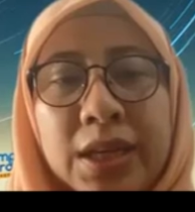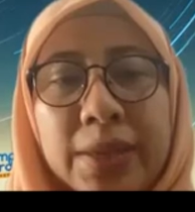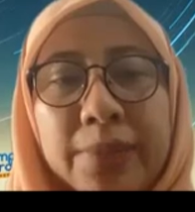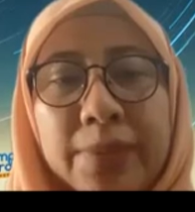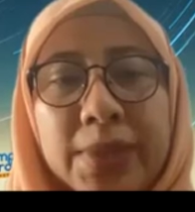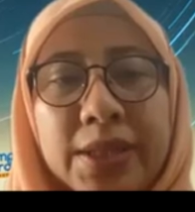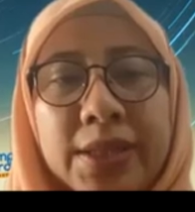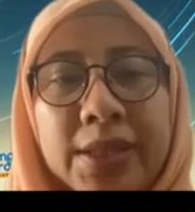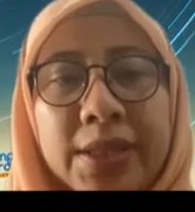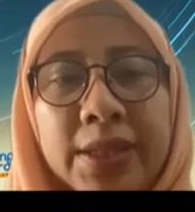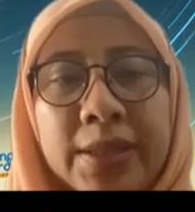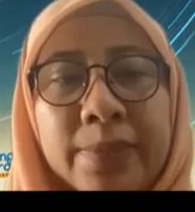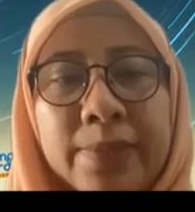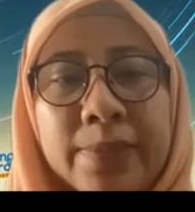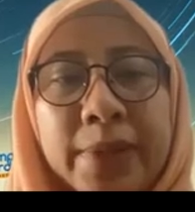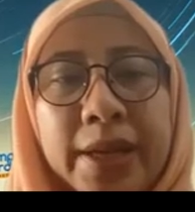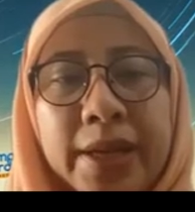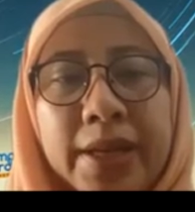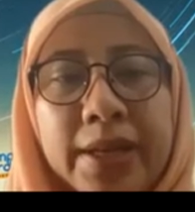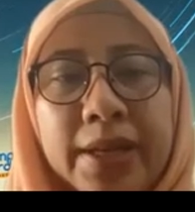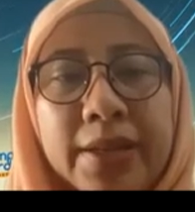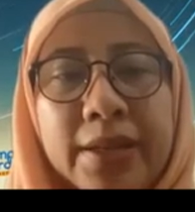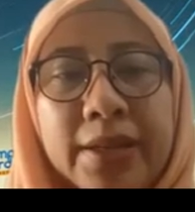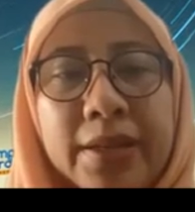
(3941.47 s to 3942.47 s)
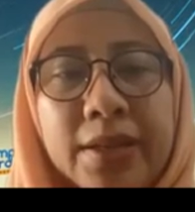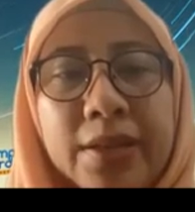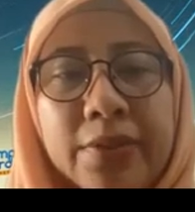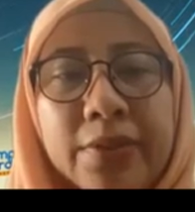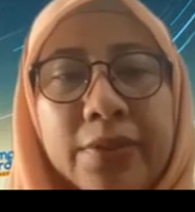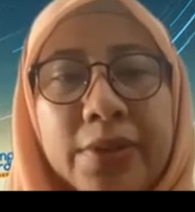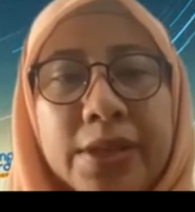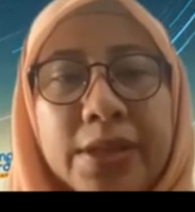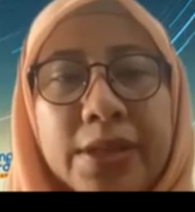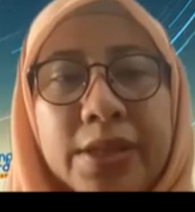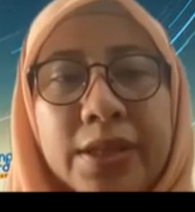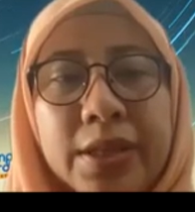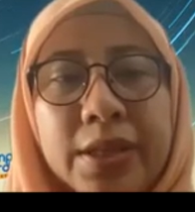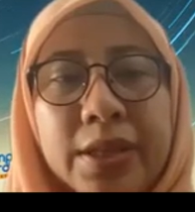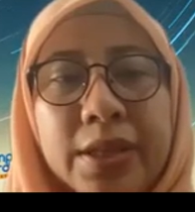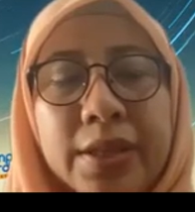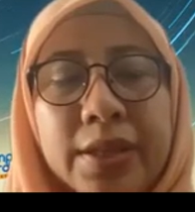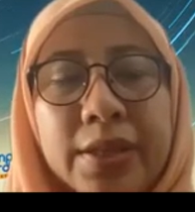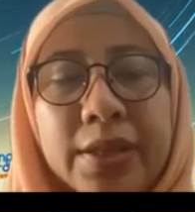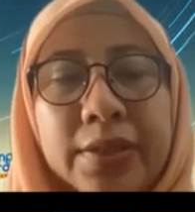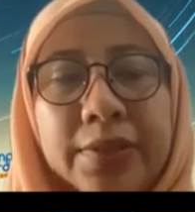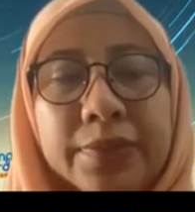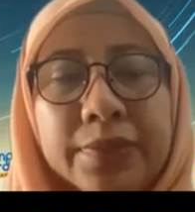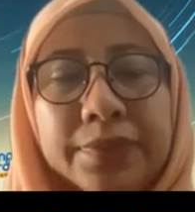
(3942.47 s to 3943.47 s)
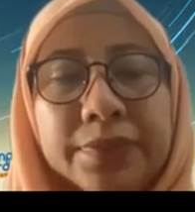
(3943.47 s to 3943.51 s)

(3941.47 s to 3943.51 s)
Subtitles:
Let me see back the equation here.